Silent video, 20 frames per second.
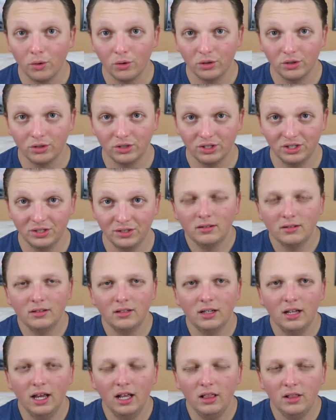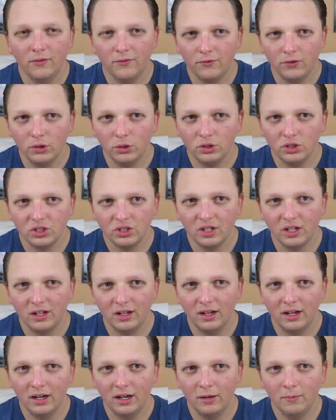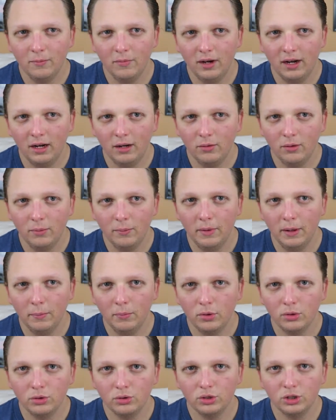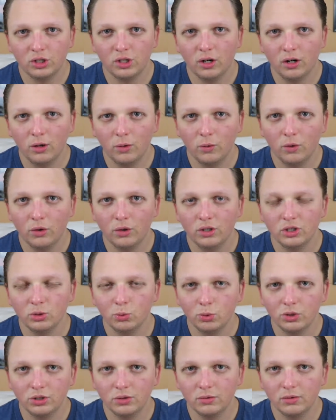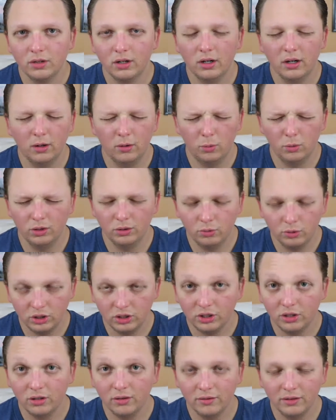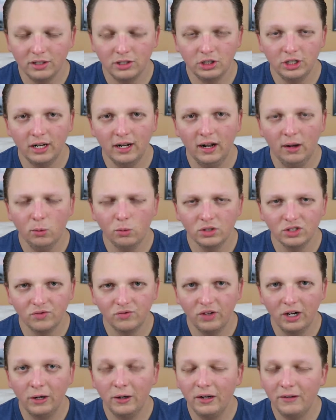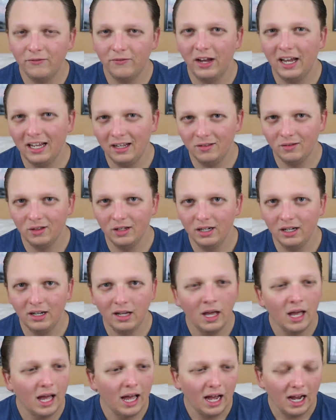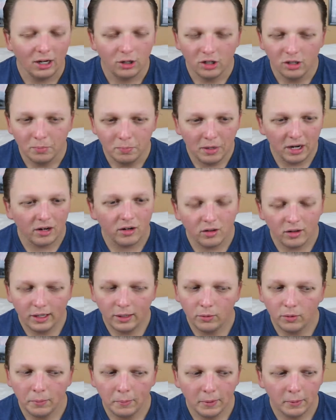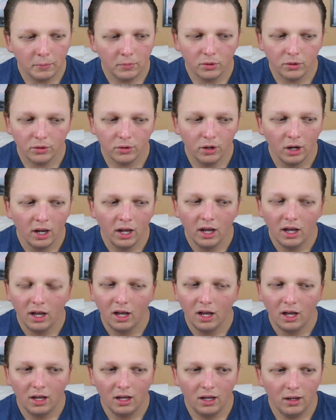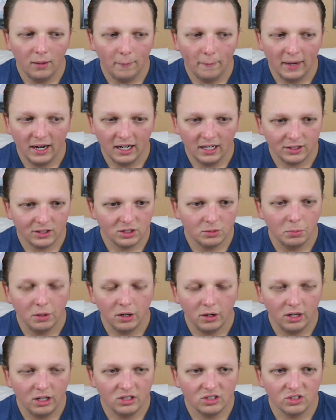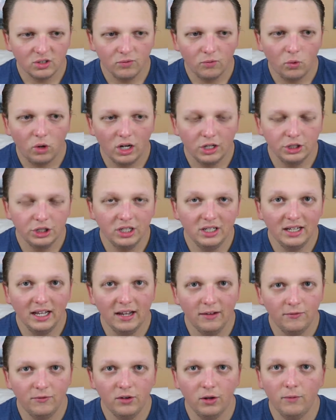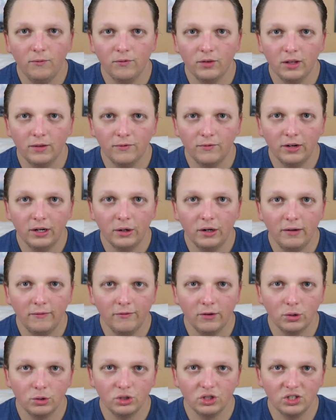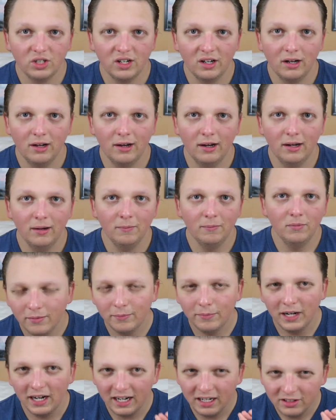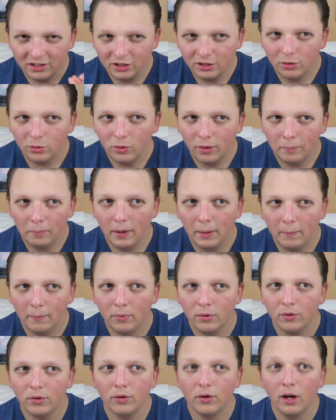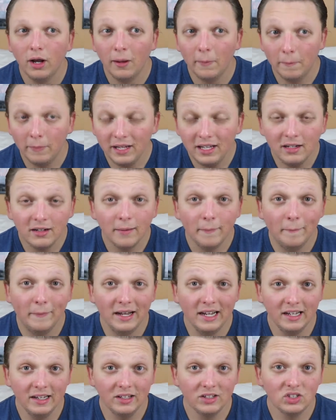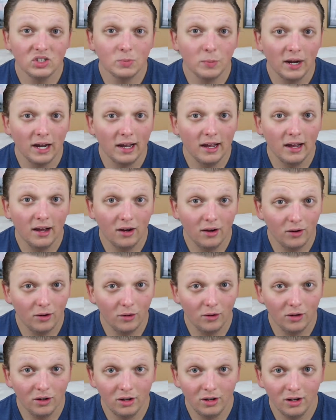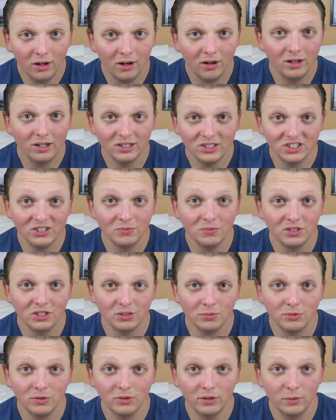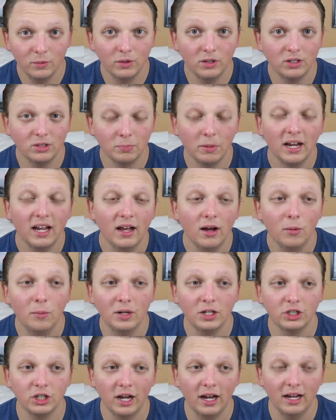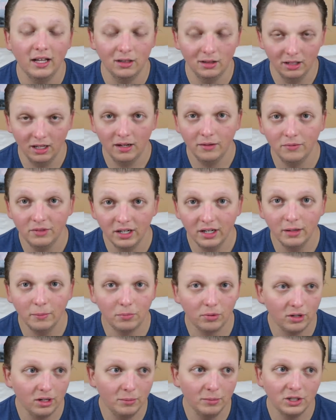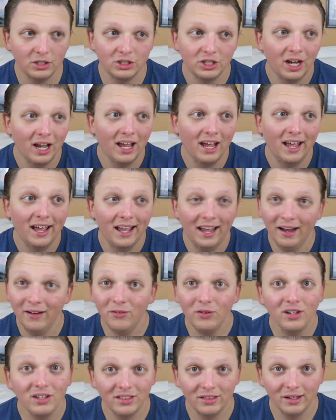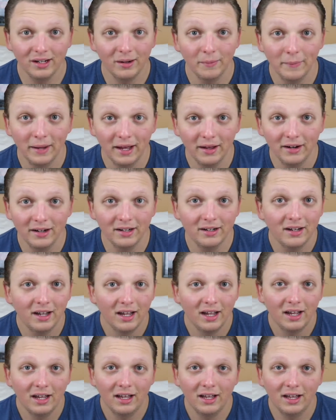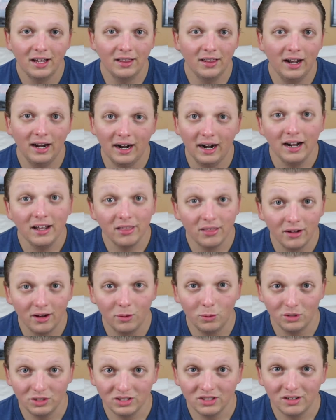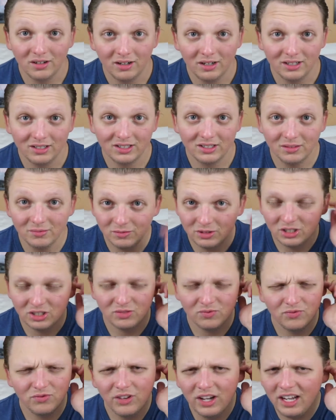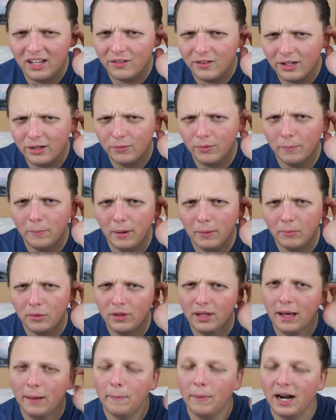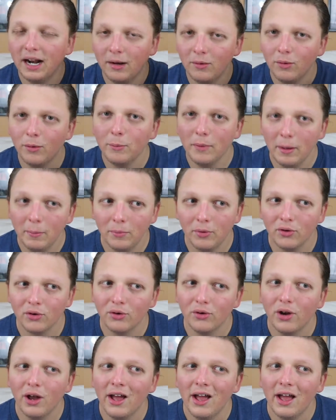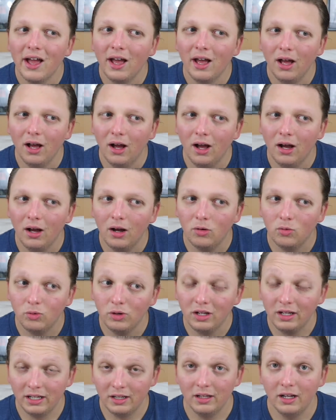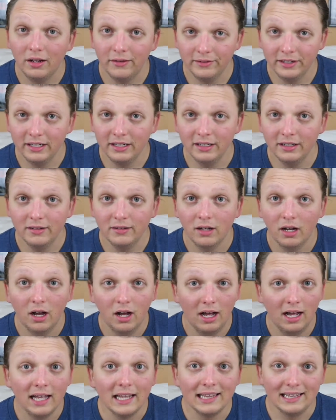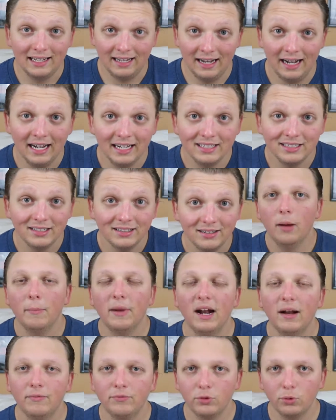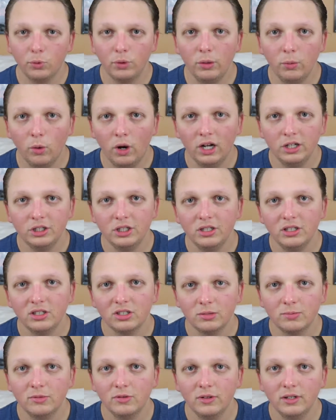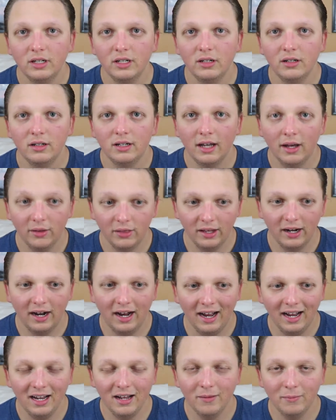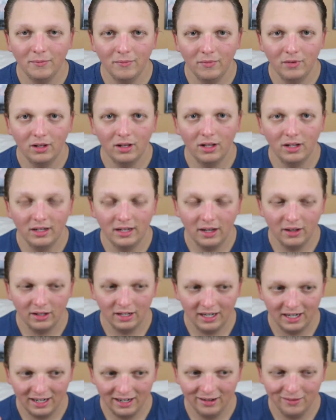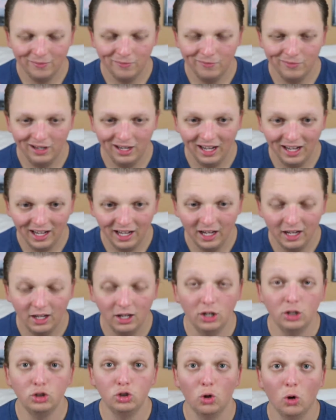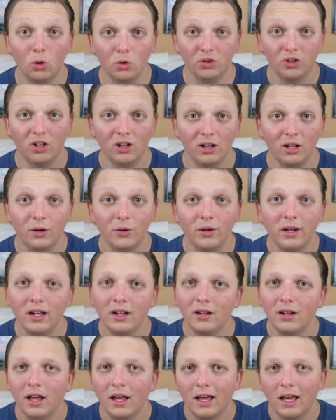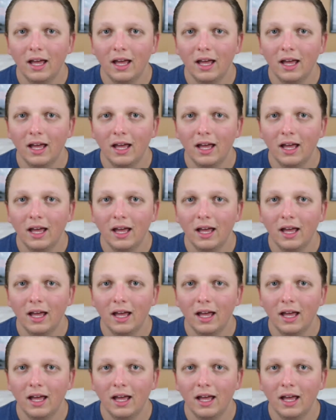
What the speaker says: Wars. And the first time I remember Star Wars was Return of the Jedi was very vaguely. I could barely remember my experience of watching that film for the very first time. But I do remember being amazed by how awesome this movie was, by how much I loved it, pretty much everything about it that I thought was awesome. Just vaguely remember that, but I remember really loving it a lot. But after rewatching this movie, now that I am adult Logan,